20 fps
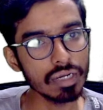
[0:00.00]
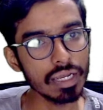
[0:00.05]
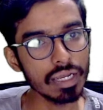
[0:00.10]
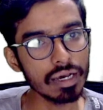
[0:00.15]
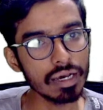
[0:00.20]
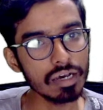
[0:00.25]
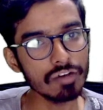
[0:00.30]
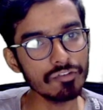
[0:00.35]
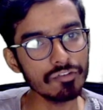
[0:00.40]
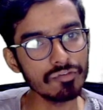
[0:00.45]

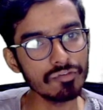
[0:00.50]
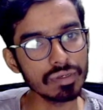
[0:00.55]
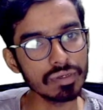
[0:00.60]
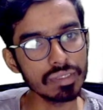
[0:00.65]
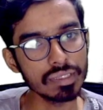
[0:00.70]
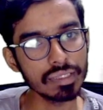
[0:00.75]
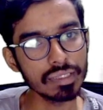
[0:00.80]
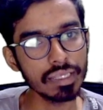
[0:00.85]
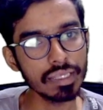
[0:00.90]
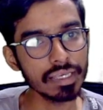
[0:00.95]
of
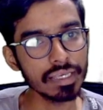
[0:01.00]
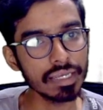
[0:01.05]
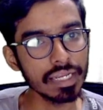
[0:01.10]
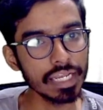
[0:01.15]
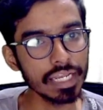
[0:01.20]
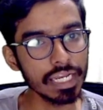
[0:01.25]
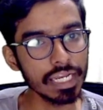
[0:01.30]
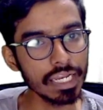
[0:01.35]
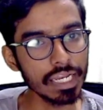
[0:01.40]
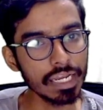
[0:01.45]
the
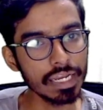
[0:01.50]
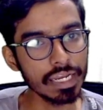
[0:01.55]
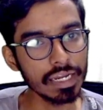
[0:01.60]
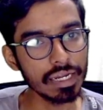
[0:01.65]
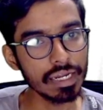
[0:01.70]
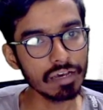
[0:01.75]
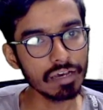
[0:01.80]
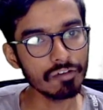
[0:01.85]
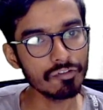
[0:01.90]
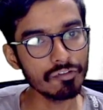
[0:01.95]
gradient
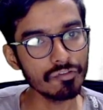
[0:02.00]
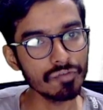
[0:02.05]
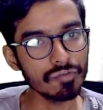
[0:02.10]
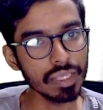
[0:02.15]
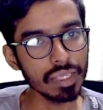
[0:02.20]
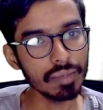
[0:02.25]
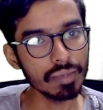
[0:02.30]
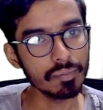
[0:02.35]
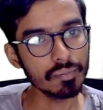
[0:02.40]
of phi